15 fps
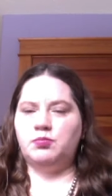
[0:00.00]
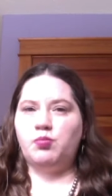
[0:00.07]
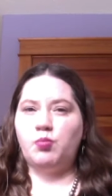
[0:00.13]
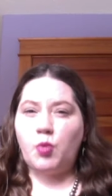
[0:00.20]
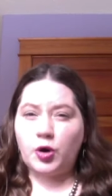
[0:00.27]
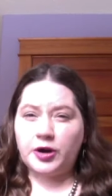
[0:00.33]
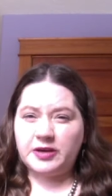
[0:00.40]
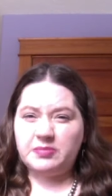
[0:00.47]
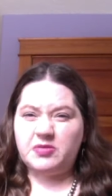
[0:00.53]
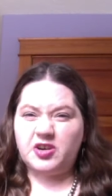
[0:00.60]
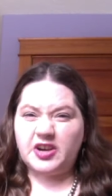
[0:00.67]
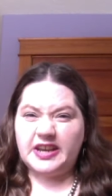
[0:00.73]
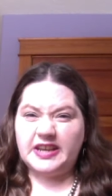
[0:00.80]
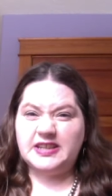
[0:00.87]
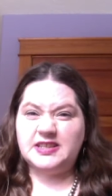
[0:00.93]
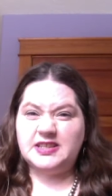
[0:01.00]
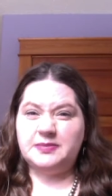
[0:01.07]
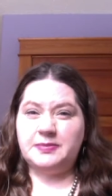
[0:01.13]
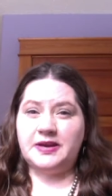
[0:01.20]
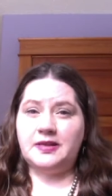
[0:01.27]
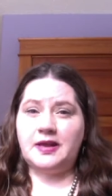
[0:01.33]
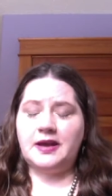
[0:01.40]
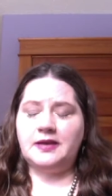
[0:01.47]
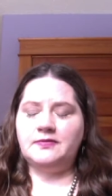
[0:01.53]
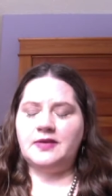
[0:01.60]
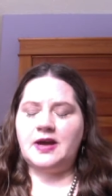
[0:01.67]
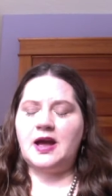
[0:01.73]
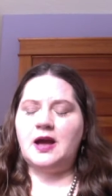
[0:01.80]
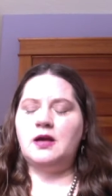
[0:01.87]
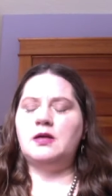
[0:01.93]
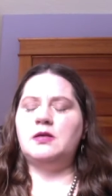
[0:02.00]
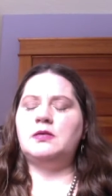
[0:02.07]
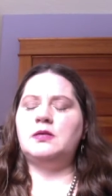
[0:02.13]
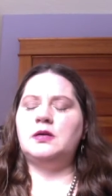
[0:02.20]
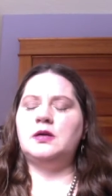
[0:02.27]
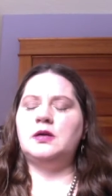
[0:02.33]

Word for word: more and more into my life, how